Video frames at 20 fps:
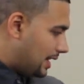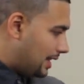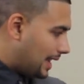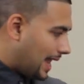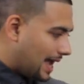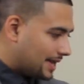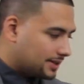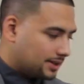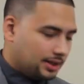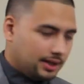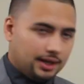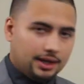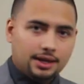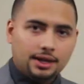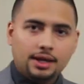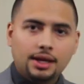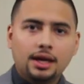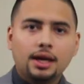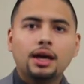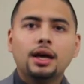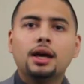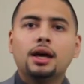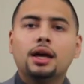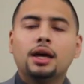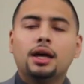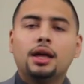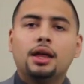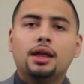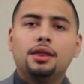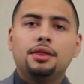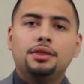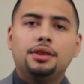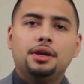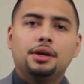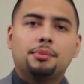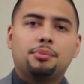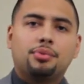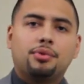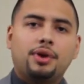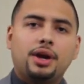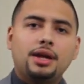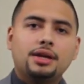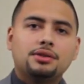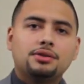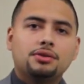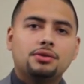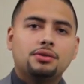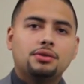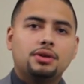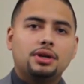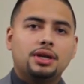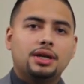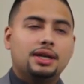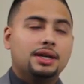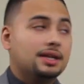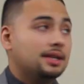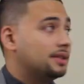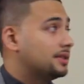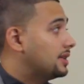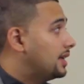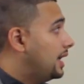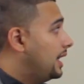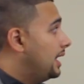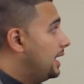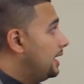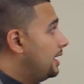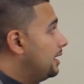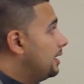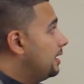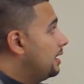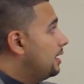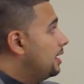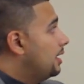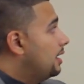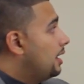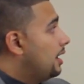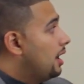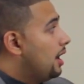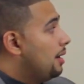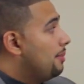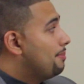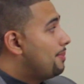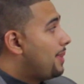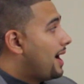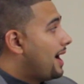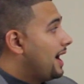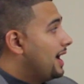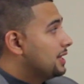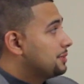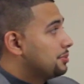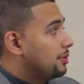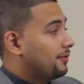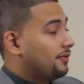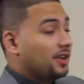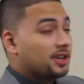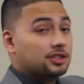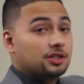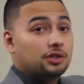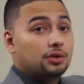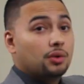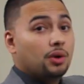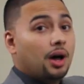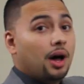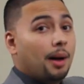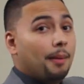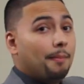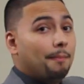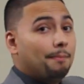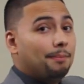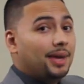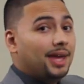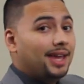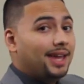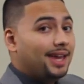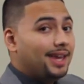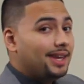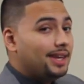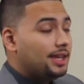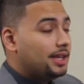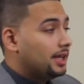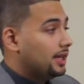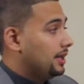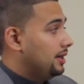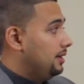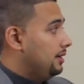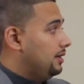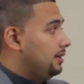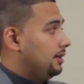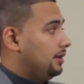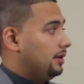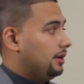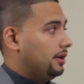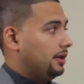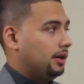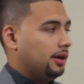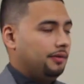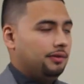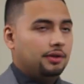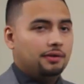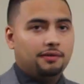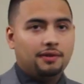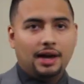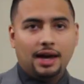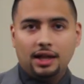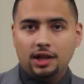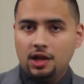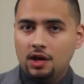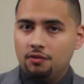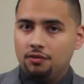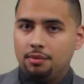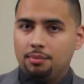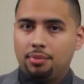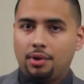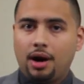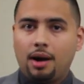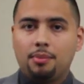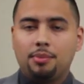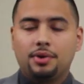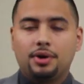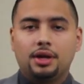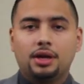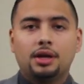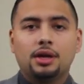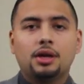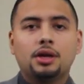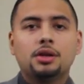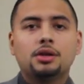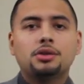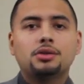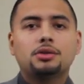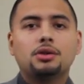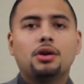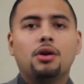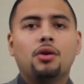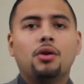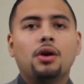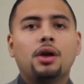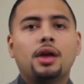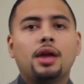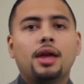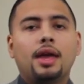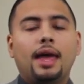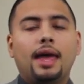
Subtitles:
Lastly, the appraisal is an unbiased professional opinion of the value of a property. So